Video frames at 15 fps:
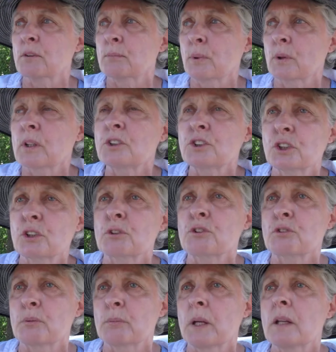aborted
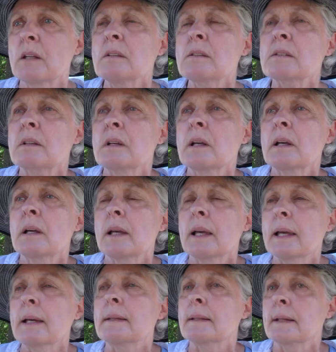children's remains
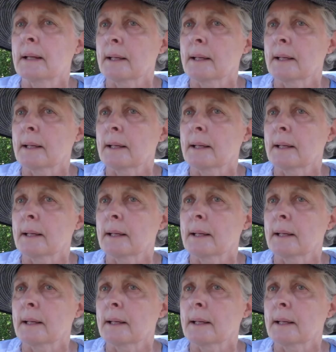and